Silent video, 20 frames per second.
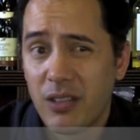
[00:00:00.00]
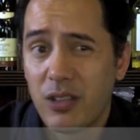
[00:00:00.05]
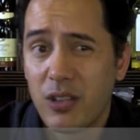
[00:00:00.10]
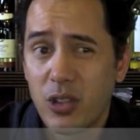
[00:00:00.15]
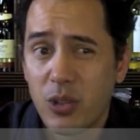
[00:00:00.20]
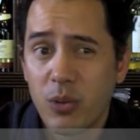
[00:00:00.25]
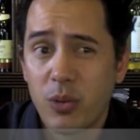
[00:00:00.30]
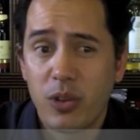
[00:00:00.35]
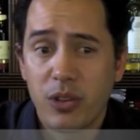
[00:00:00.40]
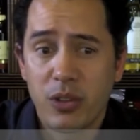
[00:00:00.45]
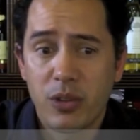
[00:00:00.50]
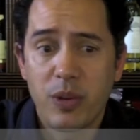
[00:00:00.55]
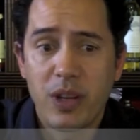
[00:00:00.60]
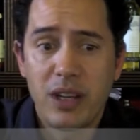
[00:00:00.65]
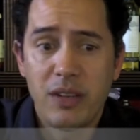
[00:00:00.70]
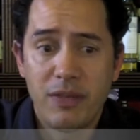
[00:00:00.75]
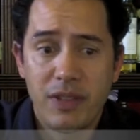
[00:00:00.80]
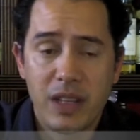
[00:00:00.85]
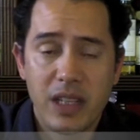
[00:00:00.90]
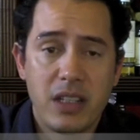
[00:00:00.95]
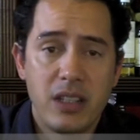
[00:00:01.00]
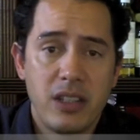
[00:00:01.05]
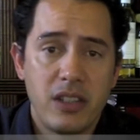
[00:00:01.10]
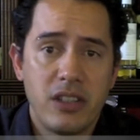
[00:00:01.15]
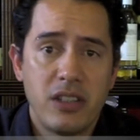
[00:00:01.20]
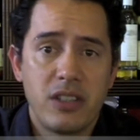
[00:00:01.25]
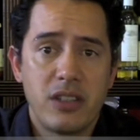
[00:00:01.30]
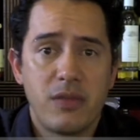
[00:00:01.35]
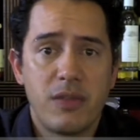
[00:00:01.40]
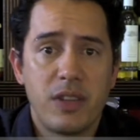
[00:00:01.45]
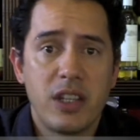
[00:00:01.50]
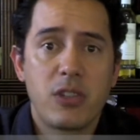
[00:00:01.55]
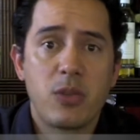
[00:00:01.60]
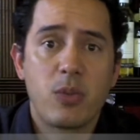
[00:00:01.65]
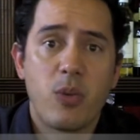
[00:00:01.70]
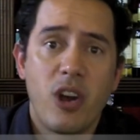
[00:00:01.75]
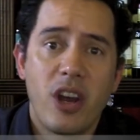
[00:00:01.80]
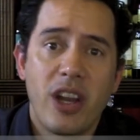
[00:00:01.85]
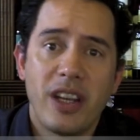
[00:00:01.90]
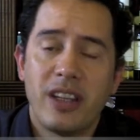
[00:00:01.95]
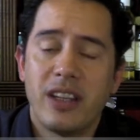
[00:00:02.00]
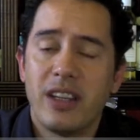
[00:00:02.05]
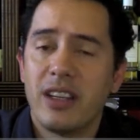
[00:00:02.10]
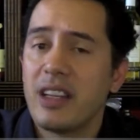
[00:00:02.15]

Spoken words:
2 or 3 vintages of this wine and